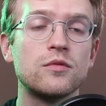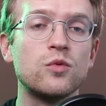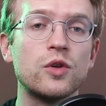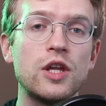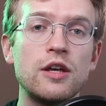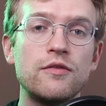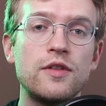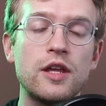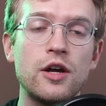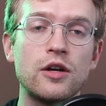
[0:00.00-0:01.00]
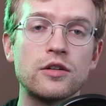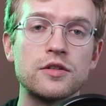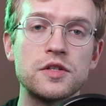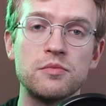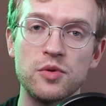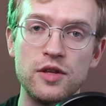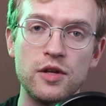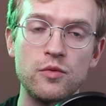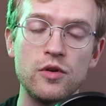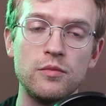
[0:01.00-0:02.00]
We'll give the characters some
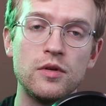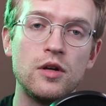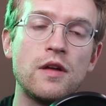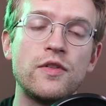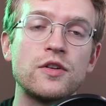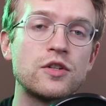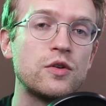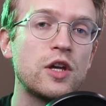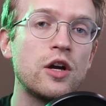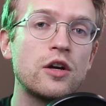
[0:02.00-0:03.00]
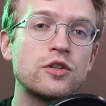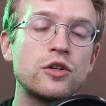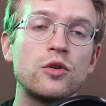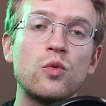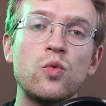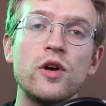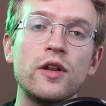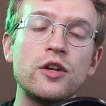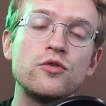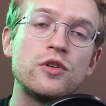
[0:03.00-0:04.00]
breathing room. If there's a new character, we'll
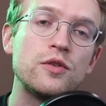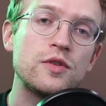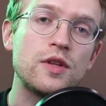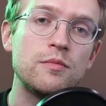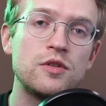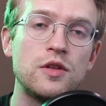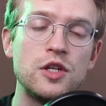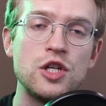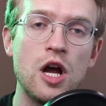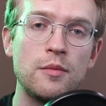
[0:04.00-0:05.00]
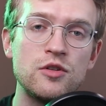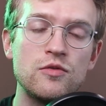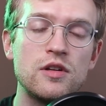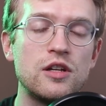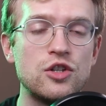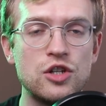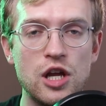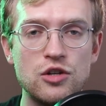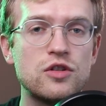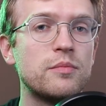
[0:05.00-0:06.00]
introduce them to the geometry and
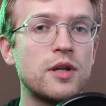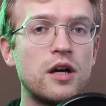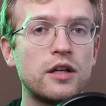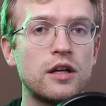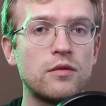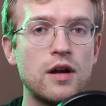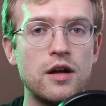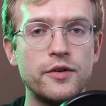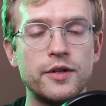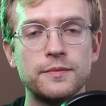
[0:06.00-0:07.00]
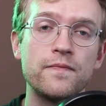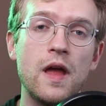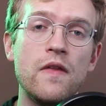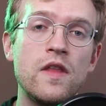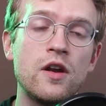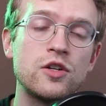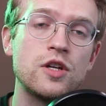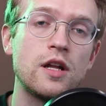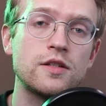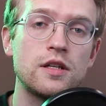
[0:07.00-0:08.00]
change the blocking around. And then our
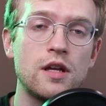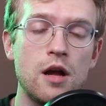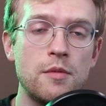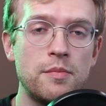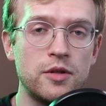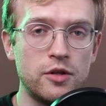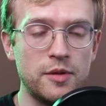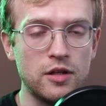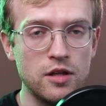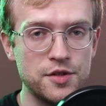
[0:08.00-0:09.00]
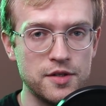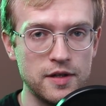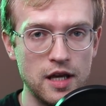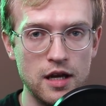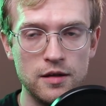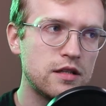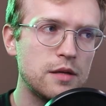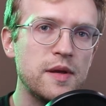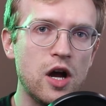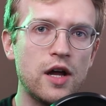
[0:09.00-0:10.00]
shots can come up a little bit closer again. To
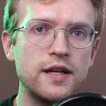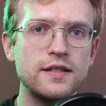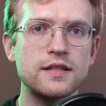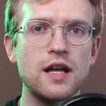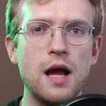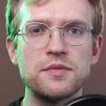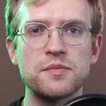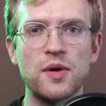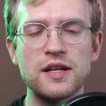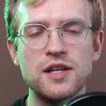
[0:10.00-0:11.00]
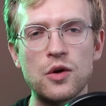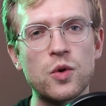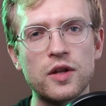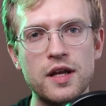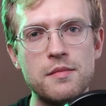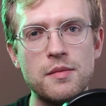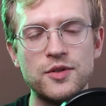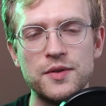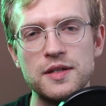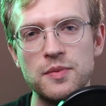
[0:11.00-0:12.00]
be honest, I'm surprised how quickly I'm able
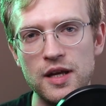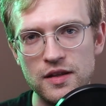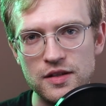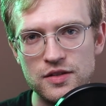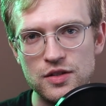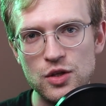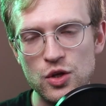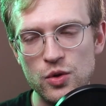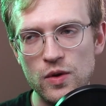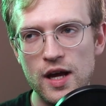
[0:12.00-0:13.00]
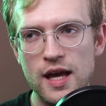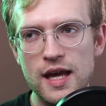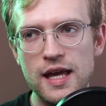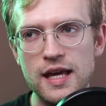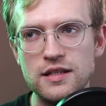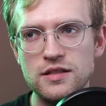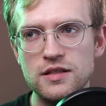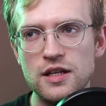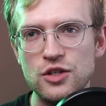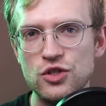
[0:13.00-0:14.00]
to explain this to you. It's
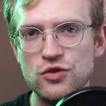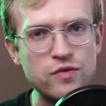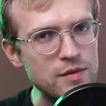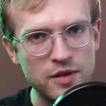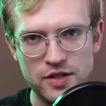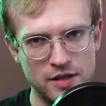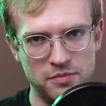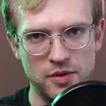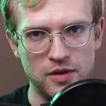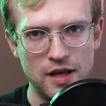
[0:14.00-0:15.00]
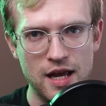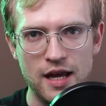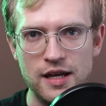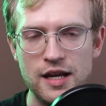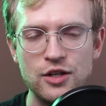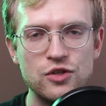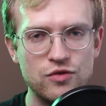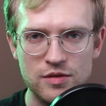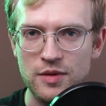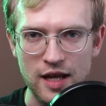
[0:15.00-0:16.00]
extremely simple and
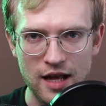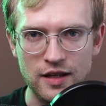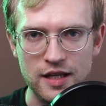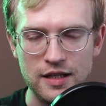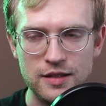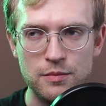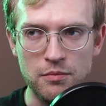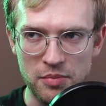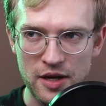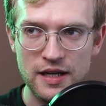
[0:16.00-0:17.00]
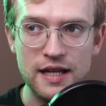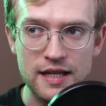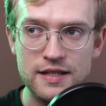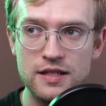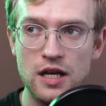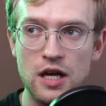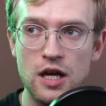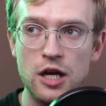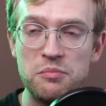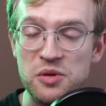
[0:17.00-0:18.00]
extremely elegant, but it is
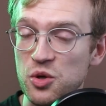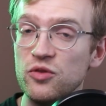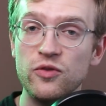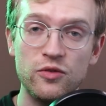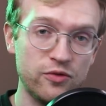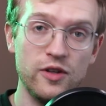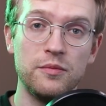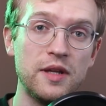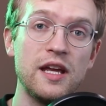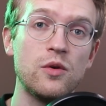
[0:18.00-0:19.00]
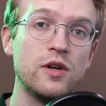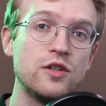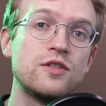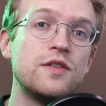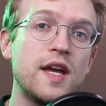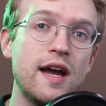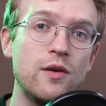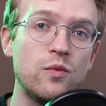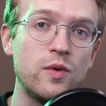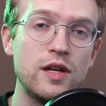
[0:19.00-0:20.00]
beautiful film language
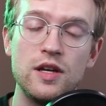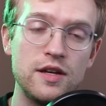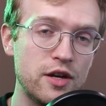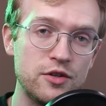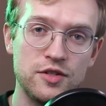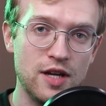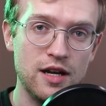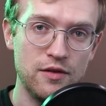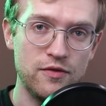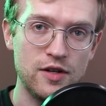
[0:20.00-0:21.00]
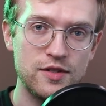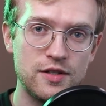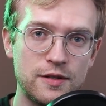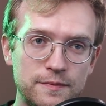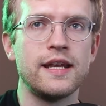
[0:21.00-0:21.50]
that we didn't understand at first.